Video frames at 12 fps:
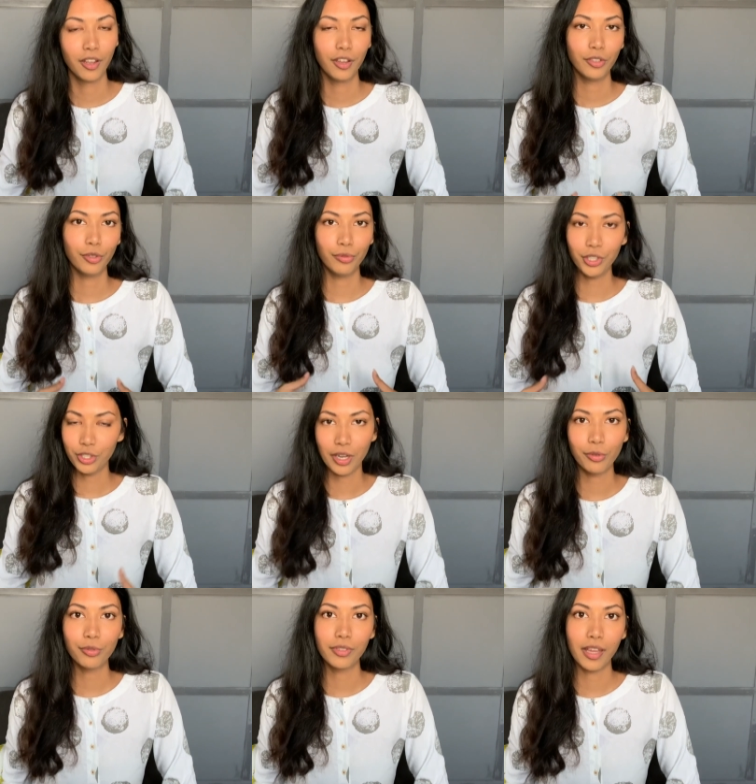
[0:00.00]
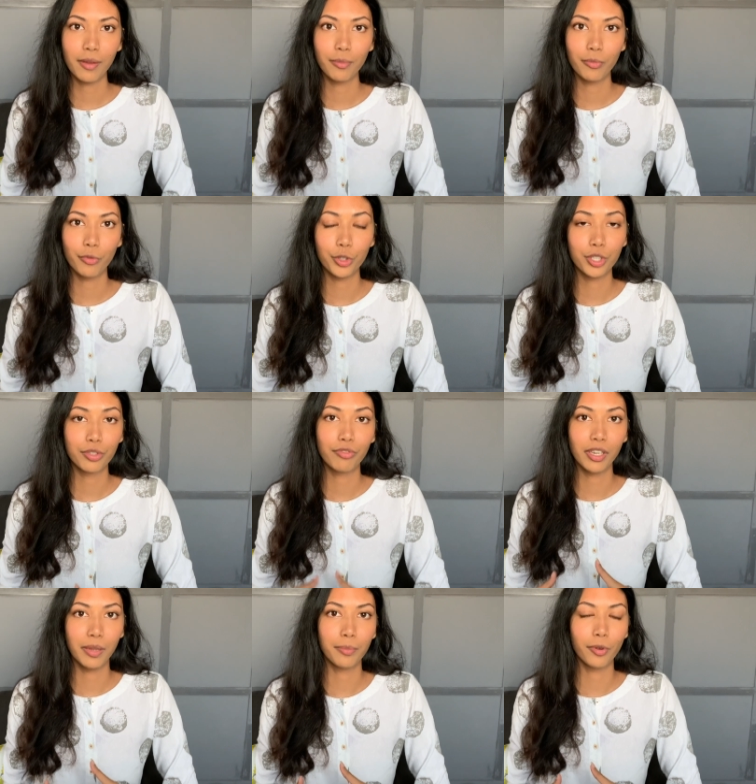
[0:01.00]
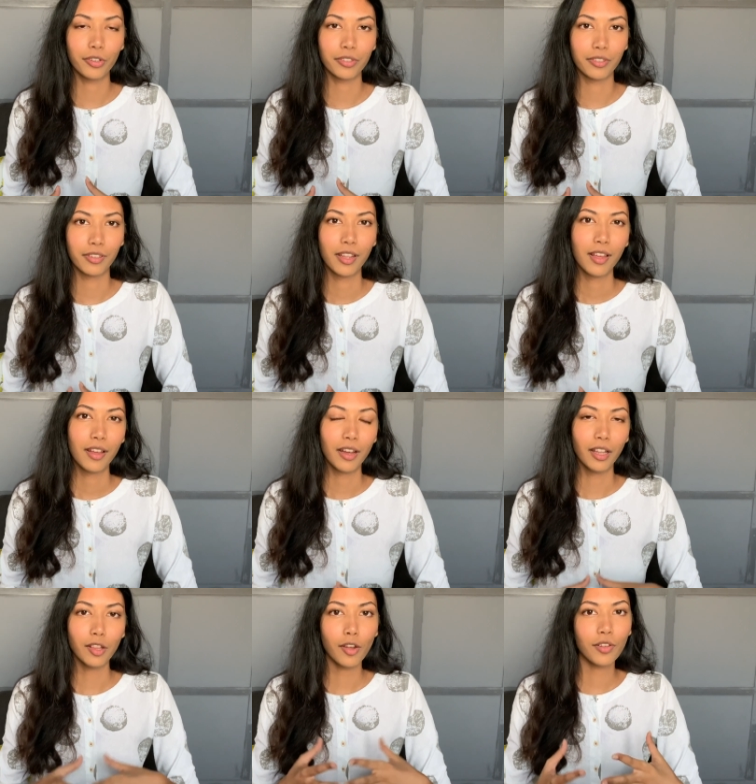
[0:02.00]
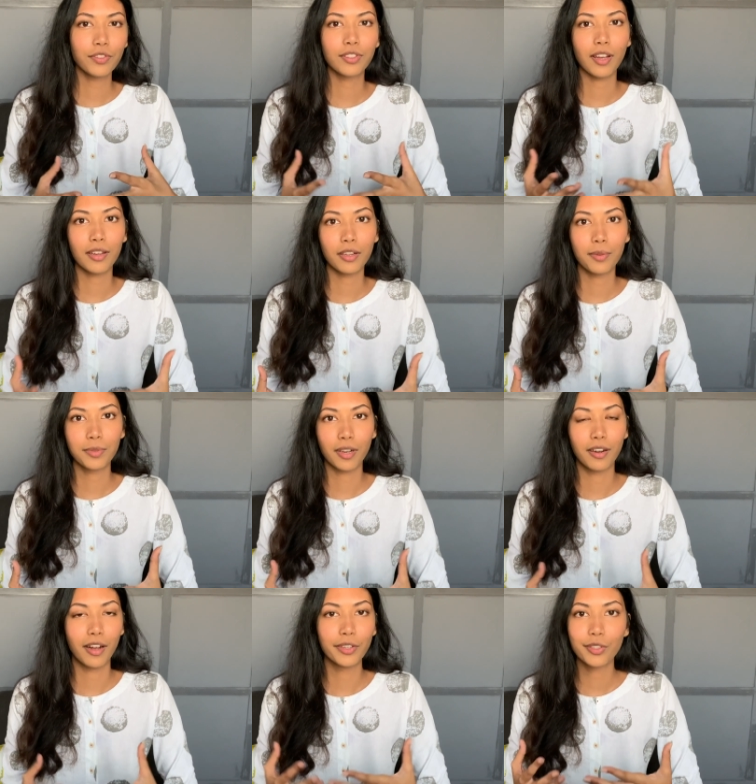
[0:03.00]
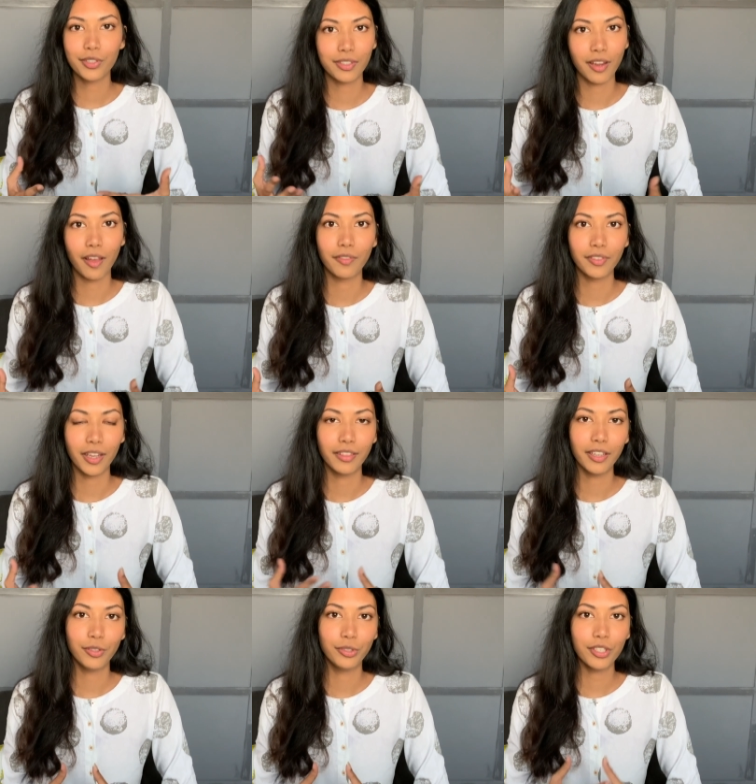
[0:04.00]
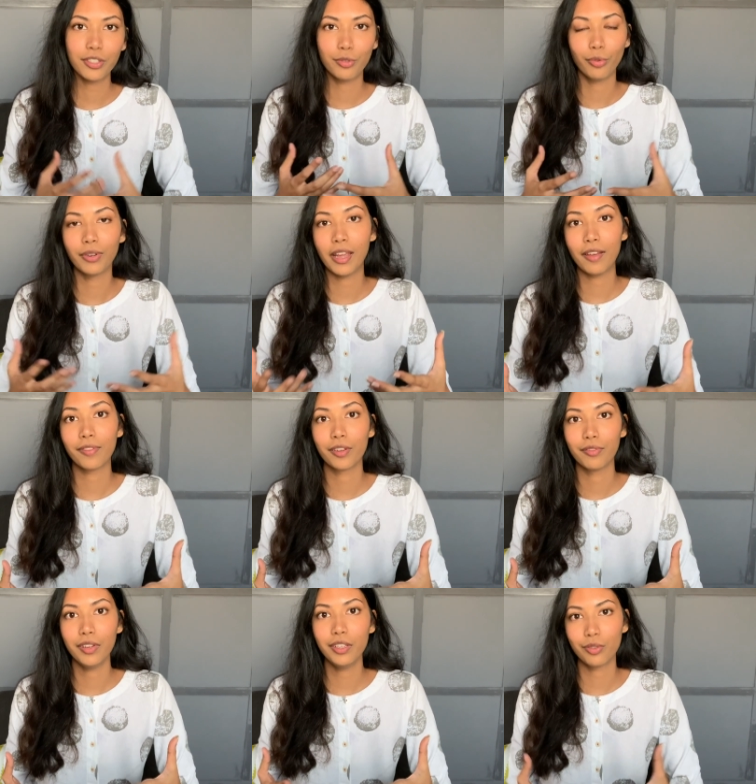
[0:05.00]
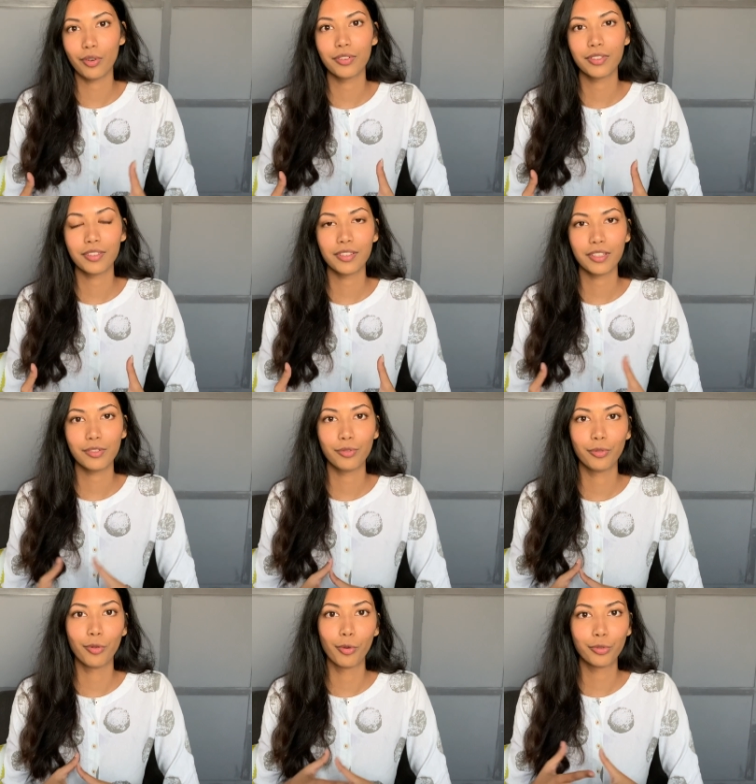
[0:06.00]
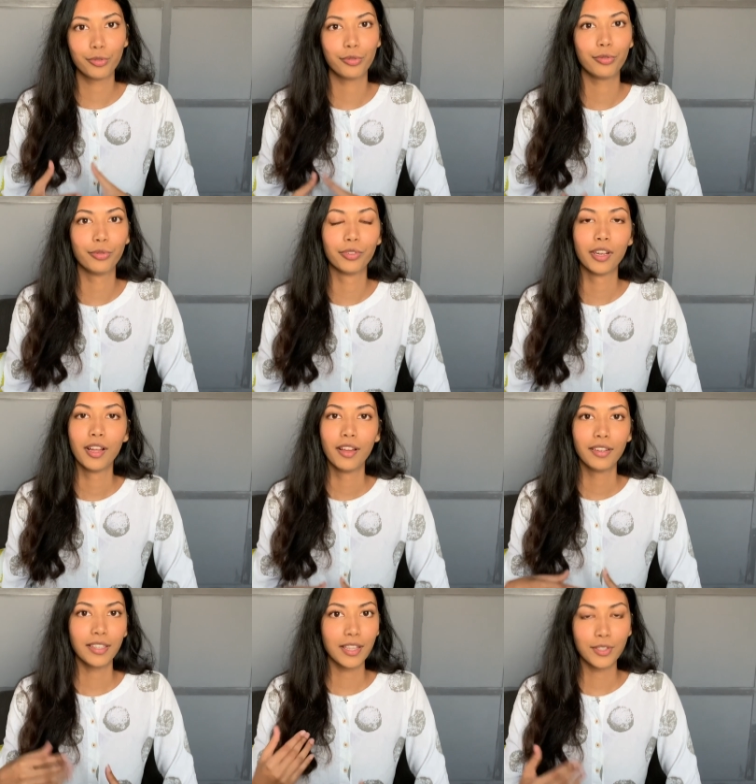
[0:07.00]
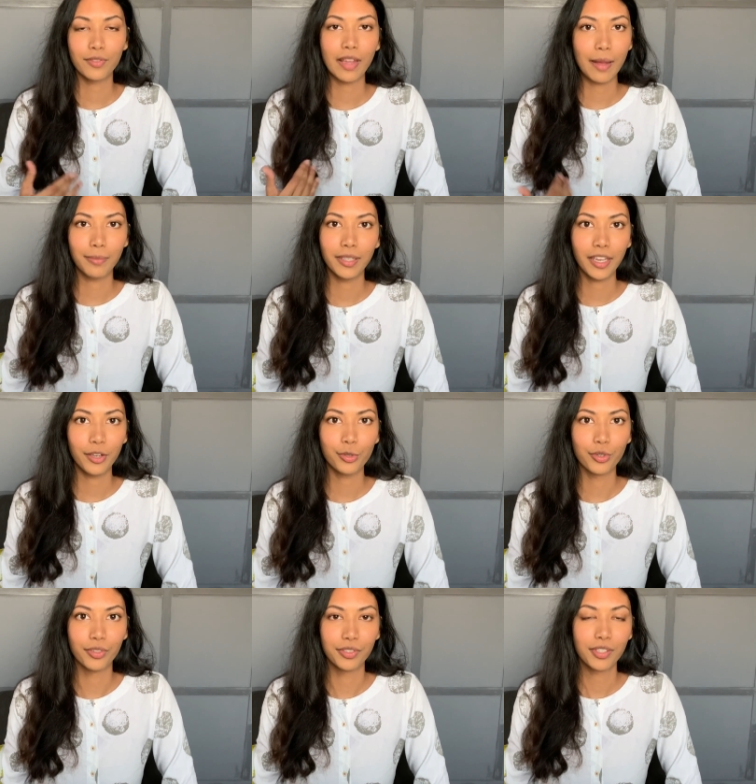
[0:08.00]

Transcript: to reach out to them, which is really important. A lot of startups are understaffed and they just don't have the resources to go through tons of applications.